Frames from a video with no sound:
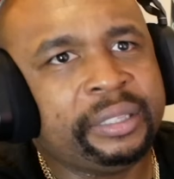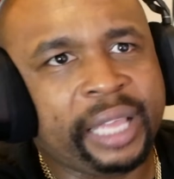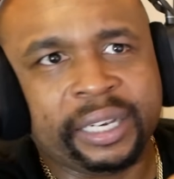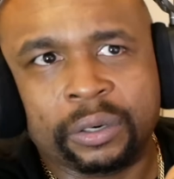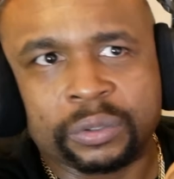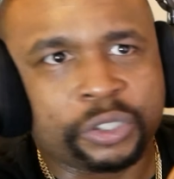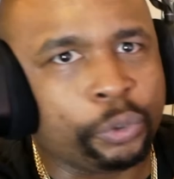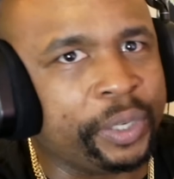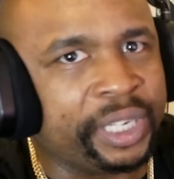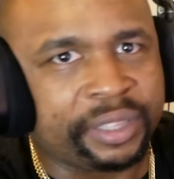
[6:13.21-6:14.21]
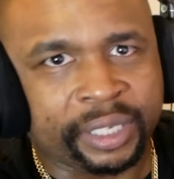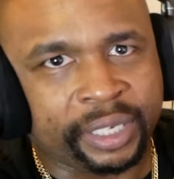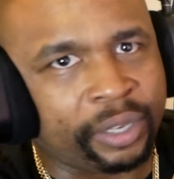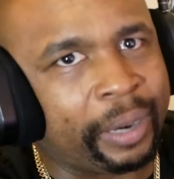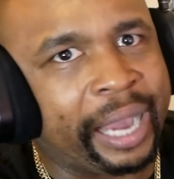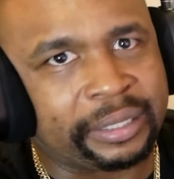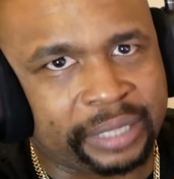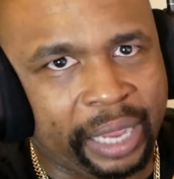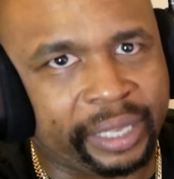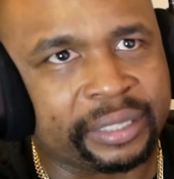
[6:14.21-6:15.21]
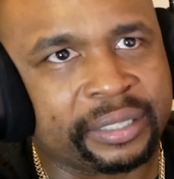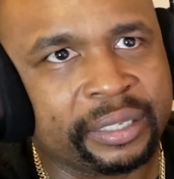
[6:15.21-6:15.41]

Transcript: They don't do anything to your eye socket.